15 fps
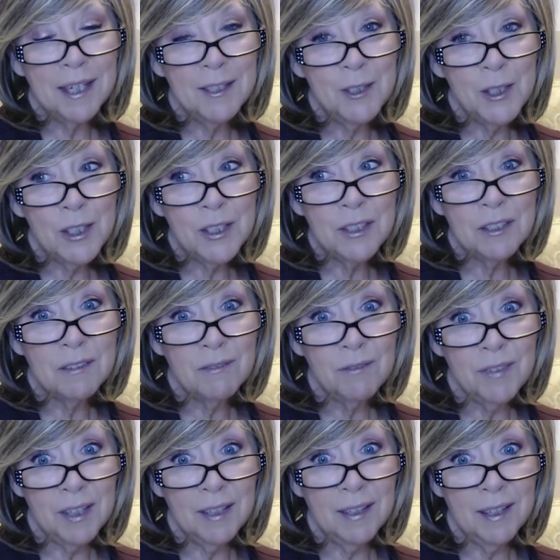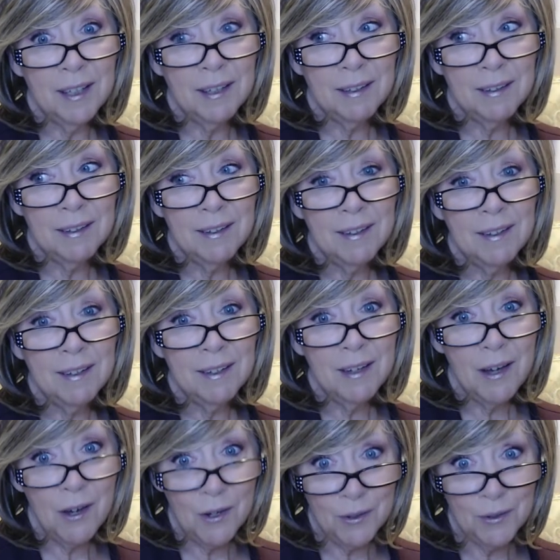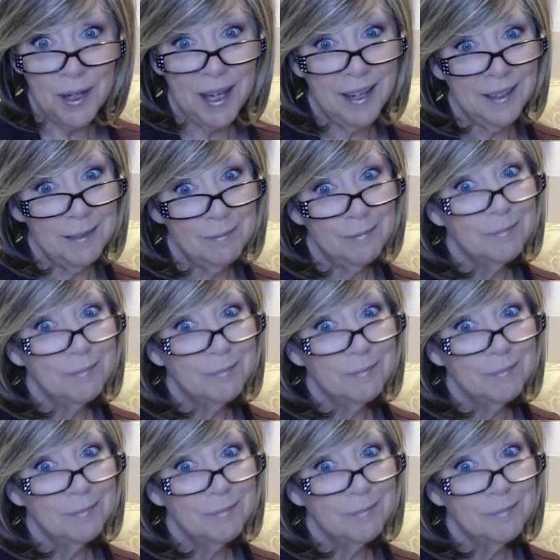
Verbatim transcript: and just feeling okay.